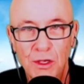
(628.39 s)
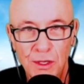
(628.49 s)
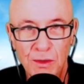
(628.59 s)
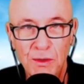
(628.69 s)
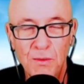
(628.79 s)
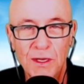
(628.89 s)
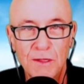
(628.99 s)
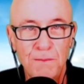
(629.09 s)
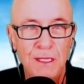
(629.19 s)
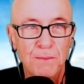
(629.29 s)
Go to where
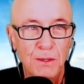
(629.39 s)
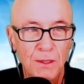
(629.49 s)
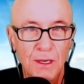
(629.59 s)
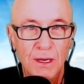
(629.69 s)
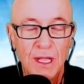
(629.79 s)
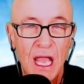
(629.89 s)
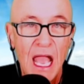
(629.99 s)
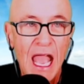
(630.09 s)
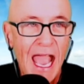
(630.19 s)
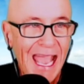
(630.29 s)
the people are.
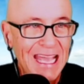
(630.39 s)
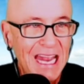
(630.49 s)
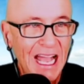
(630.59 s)
And